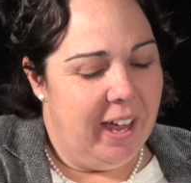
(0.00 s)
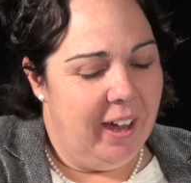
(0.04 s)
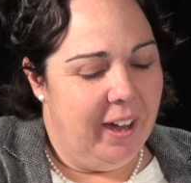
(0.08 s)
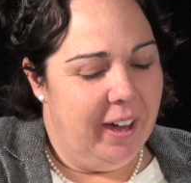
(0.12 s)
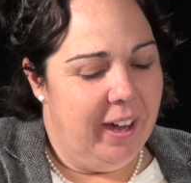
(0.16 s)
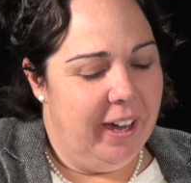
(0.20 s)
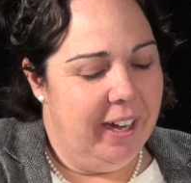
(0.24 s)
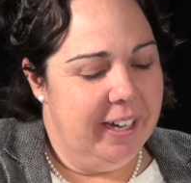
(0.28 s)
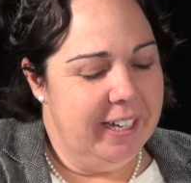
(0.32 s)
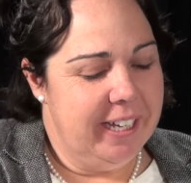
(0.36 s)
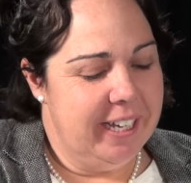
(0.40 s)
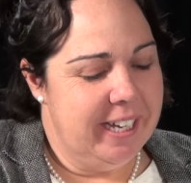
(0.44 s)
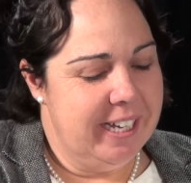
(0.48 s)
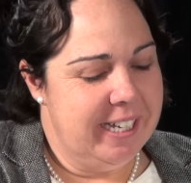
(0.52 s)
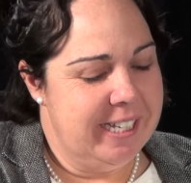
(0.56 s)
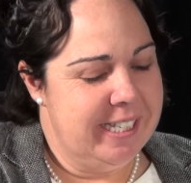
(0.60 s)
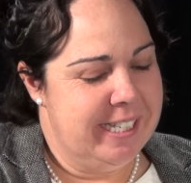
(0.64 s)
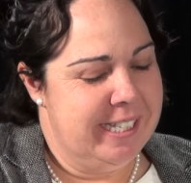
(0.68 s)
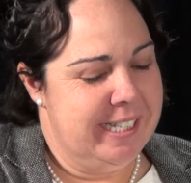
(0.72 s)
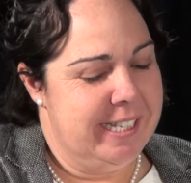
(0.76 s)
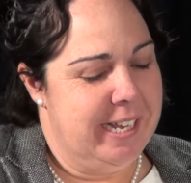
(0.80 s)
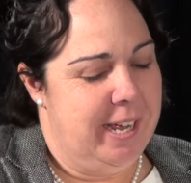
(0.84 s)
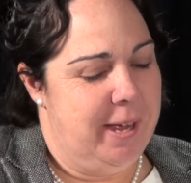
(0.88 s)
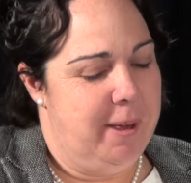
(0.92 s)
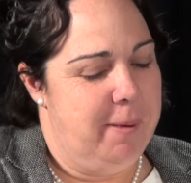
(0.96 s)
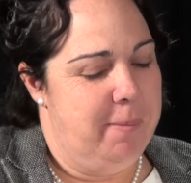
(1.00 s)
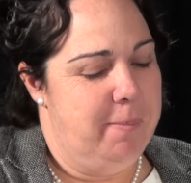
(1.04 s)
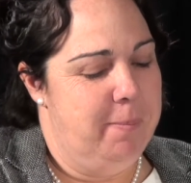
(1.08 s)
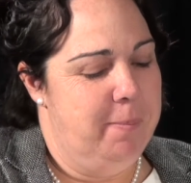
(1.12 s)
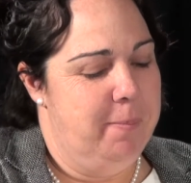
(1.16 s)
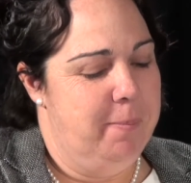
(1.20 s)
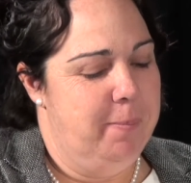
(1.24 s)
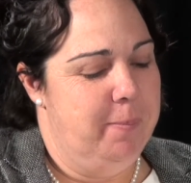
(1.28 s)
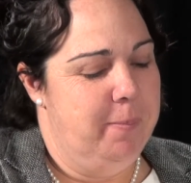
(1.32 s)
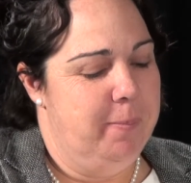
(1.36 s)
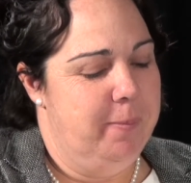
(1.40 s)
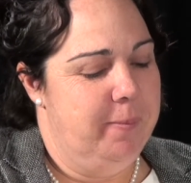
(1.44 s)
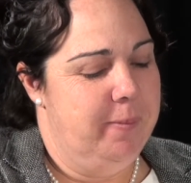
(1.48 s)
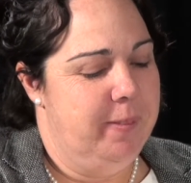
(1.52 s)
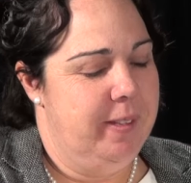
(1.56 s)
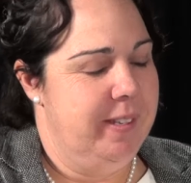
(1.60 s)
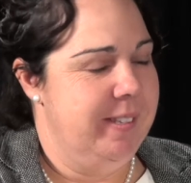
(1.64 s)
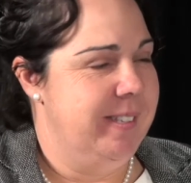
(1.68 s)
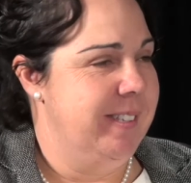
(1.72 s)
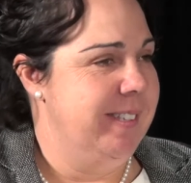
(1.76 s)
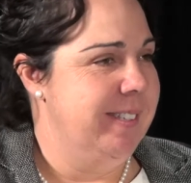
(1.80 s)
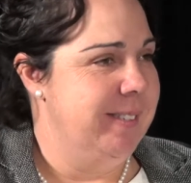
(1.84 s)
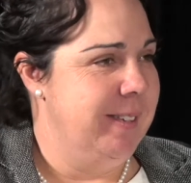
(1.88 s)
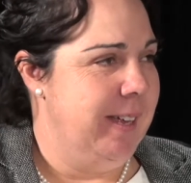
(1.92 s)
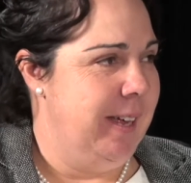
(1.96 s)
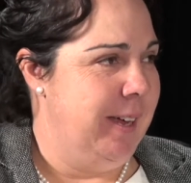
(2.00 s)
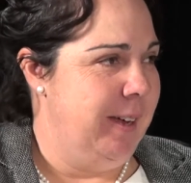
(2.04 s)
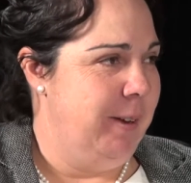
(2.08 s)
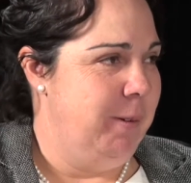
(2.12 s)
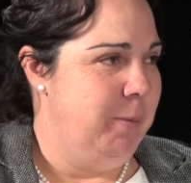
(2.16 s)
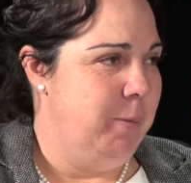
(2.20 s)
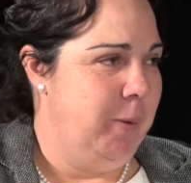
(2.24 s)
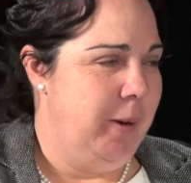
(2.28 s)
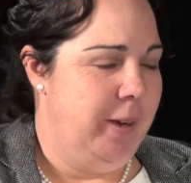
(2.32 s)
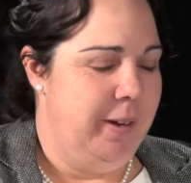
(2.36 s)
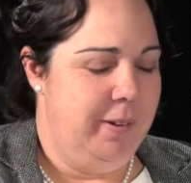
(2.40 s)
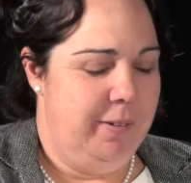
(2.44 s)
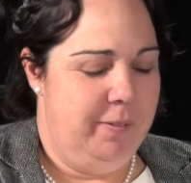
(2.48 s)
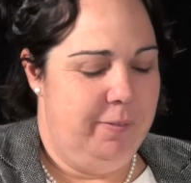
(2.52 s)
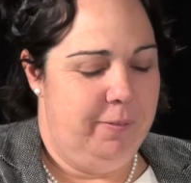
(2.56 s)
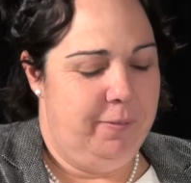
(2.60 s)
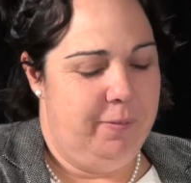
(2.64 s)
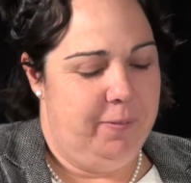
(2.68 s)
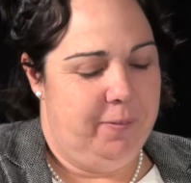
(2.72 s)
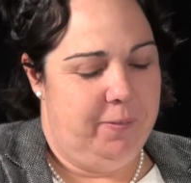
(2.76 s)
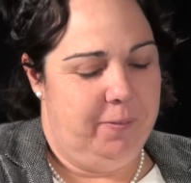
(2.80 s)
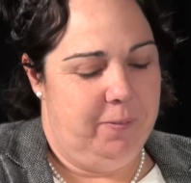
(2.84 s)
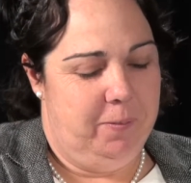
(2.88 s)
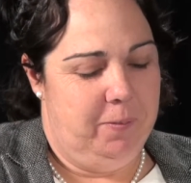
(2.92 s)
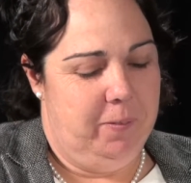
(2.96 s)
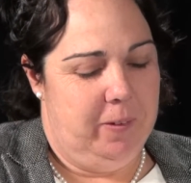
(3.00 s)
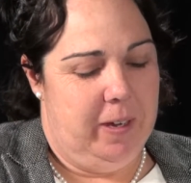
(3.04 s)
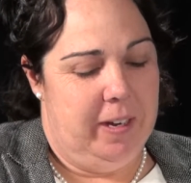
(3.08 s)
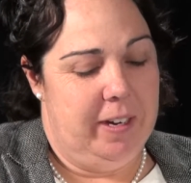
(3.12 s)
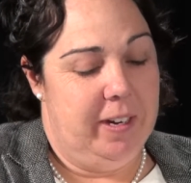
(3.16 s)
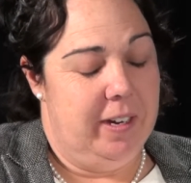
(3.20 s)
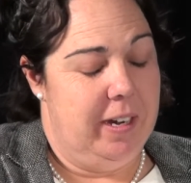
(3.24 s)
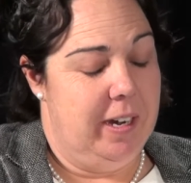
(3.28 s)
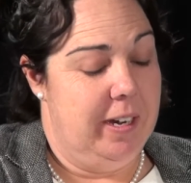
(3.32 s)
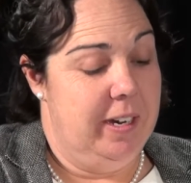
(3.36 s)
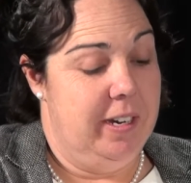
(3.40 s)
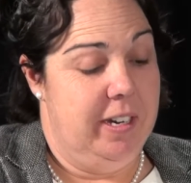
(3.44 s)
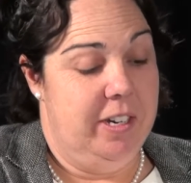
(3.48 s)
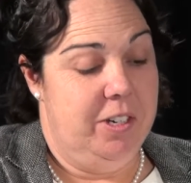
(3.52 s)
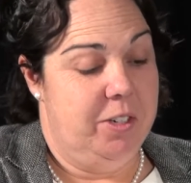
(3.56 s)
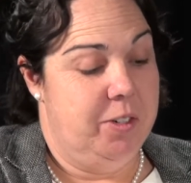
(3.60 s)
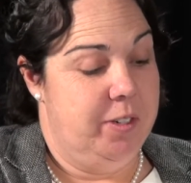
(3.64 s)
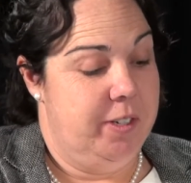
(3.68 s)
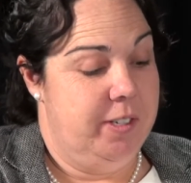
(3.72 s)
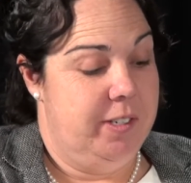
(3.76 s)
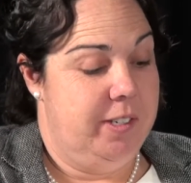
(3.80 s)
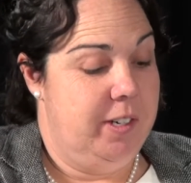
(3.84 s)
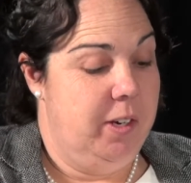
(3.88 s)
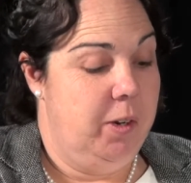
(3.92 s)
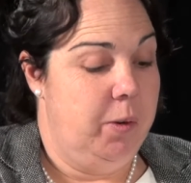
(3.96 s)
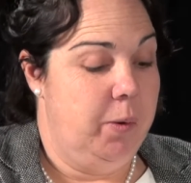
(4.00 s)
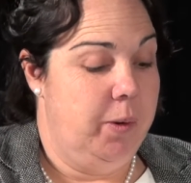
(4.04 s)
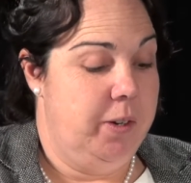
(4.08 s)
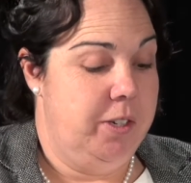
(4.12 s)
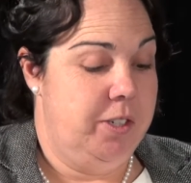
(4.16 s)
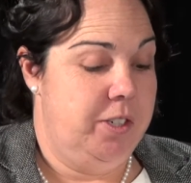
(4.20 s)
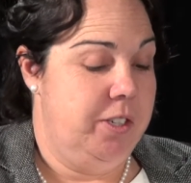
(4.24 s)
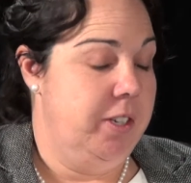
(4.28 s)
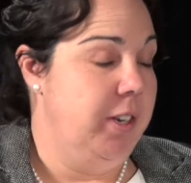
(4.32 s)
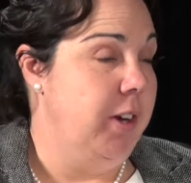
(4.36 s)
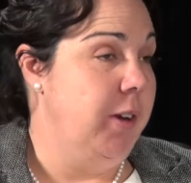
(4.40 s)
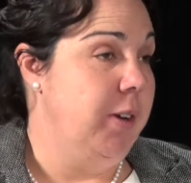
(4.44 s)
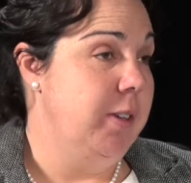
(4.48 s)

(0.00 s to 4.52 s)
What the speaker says: I guess this is an interesting question.